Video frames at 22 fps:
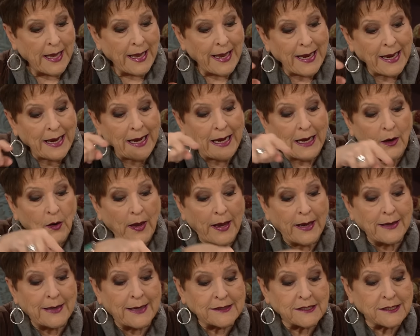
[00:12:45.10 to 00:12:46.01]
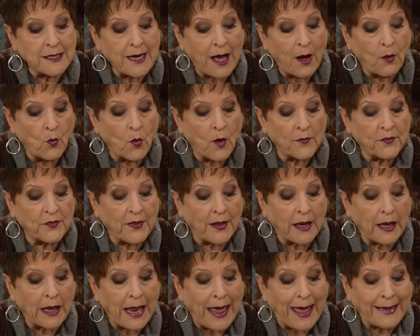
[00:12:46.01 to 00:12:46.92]
Mm -hmm. He, he does not want the
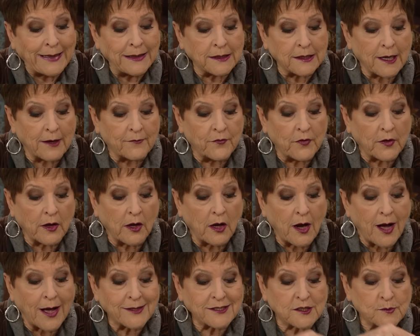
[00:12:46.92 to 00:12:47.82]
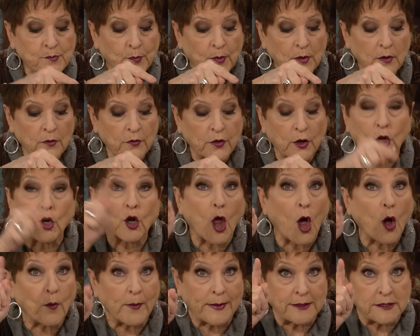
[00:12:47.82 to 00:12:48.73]
light of the gospel, the
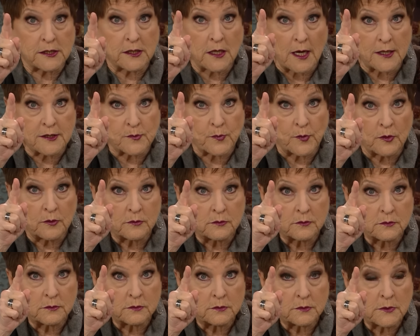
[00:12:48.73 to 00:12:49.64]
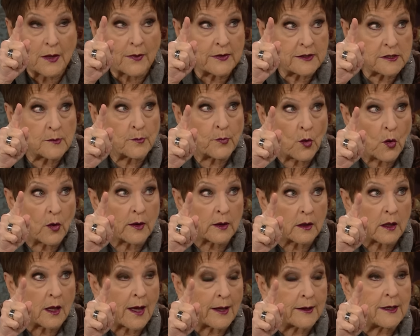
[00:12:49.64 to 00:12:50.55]
glorious gospel. Now, that's important.
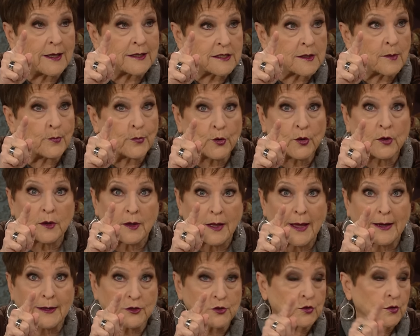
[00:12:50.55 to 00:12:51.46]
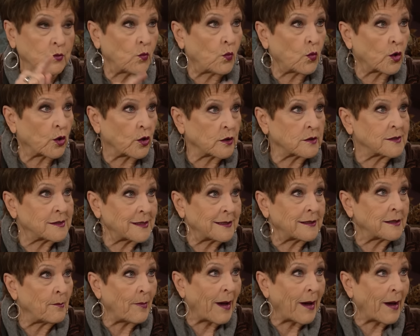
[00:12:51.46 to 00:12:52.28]
God doesn't put extra words in the